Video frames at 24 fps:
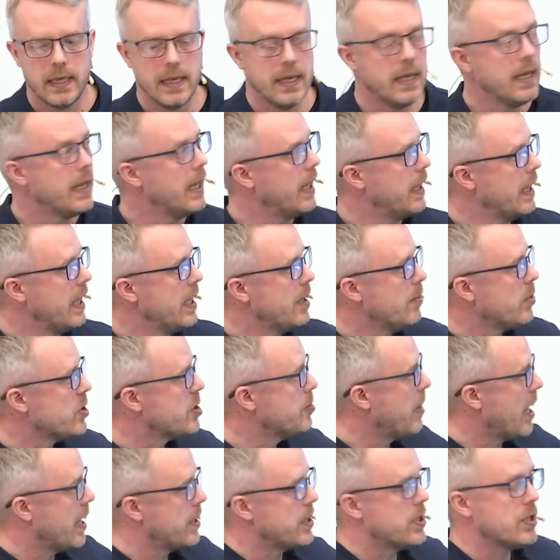And AWS
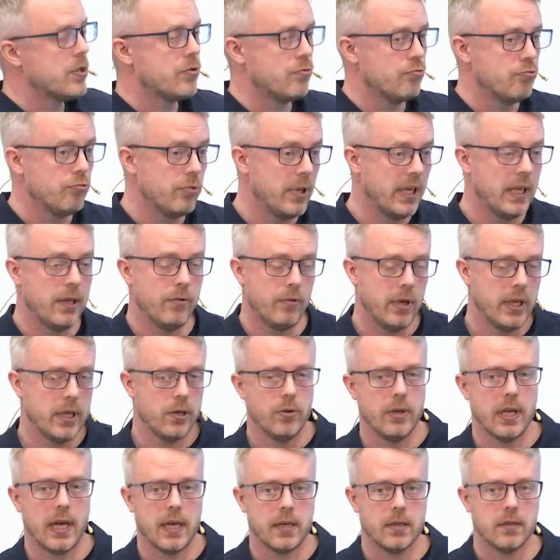Batch is really, really
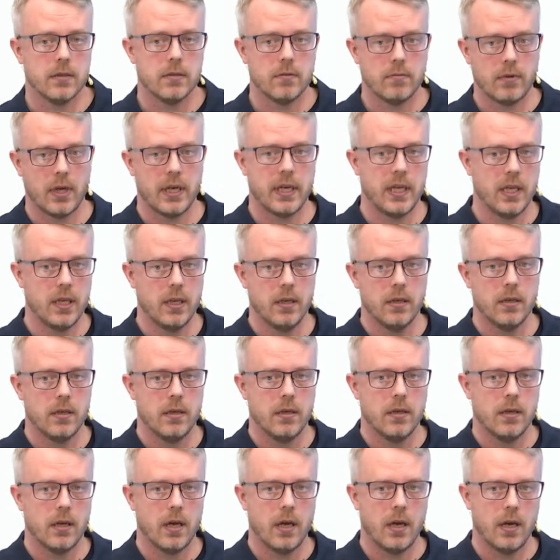good at running
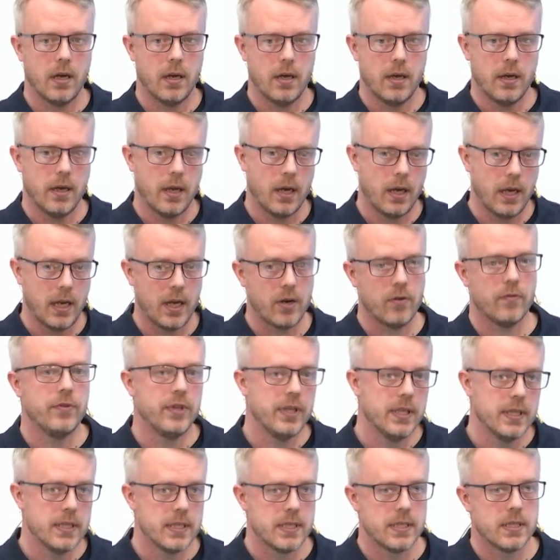a lot of
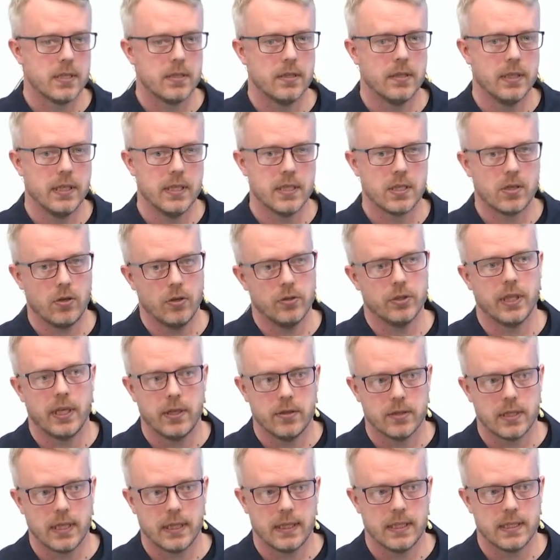these
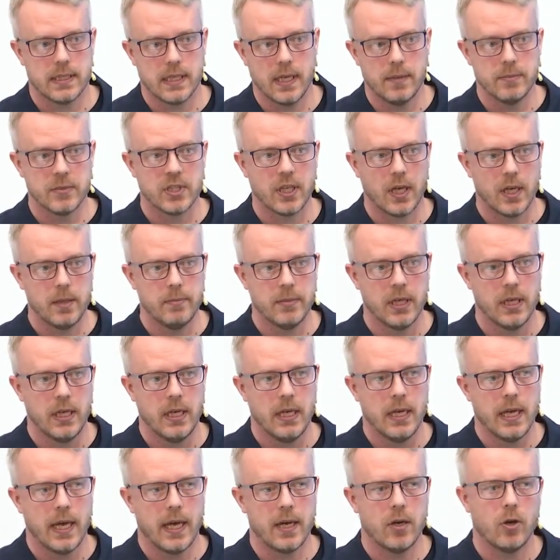containers at the same time
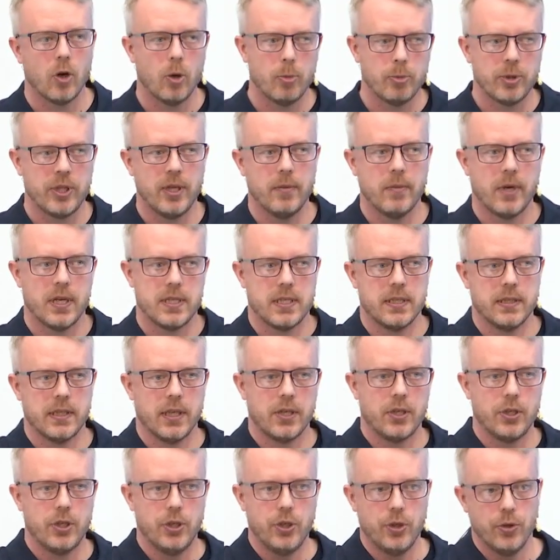and optimizing the
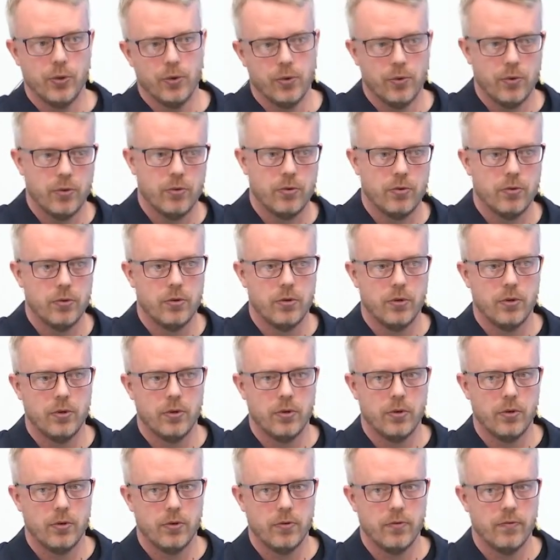queue
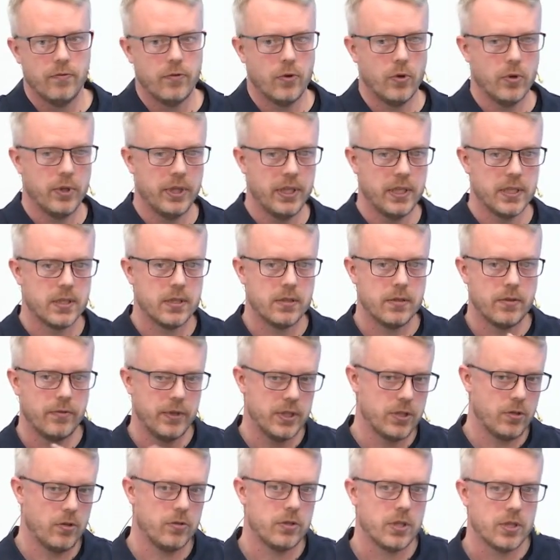for these
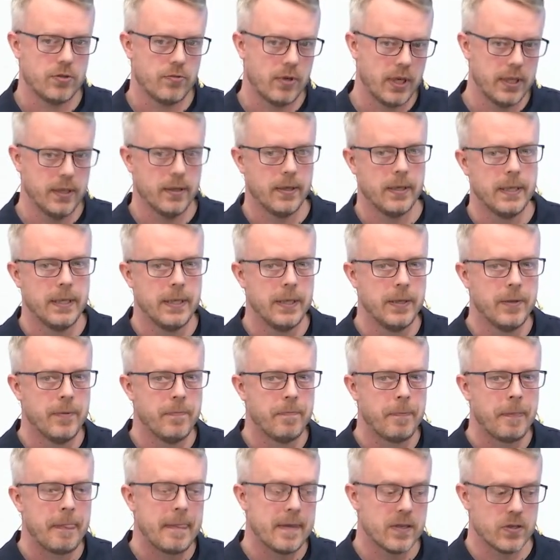resources, right?
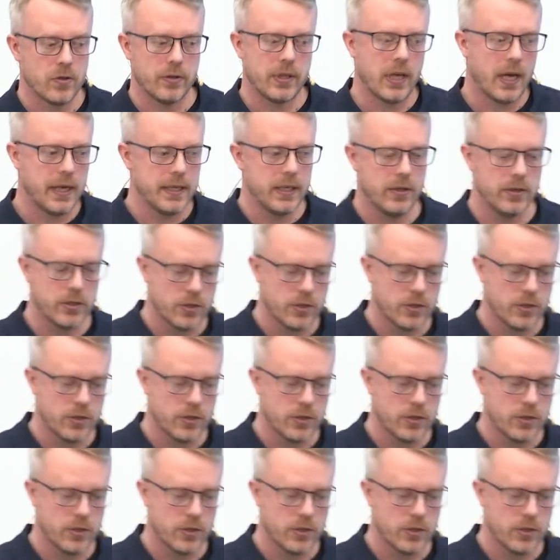So the idea,